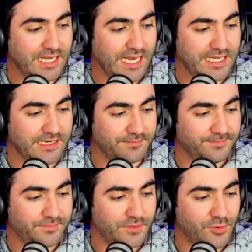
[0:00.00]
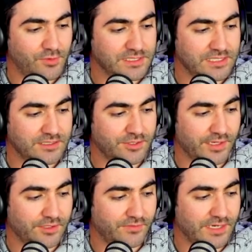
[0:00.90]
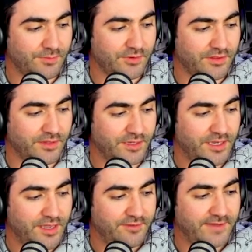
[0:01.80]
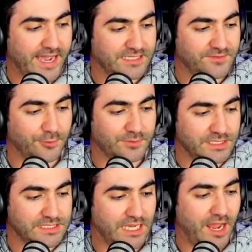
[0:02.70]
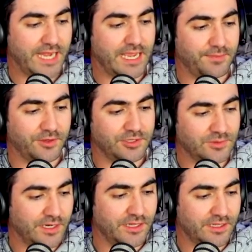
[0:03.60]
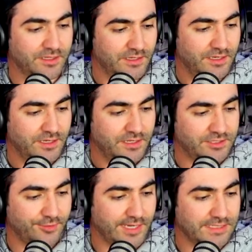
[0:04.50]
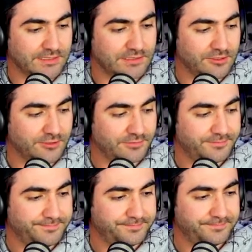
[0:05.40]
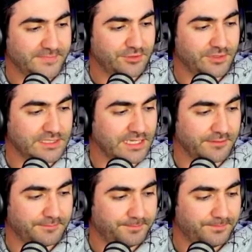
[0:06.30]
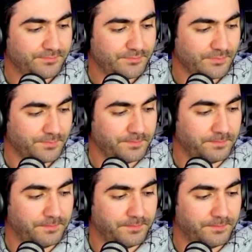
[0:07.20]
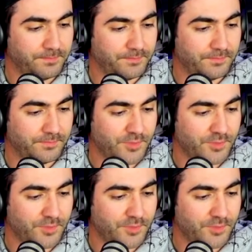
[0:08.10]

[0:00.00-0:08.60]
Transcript: Lin, who is the director of a number of the Fast films, is sliding up there as one of the directors too. Interesting. Cool.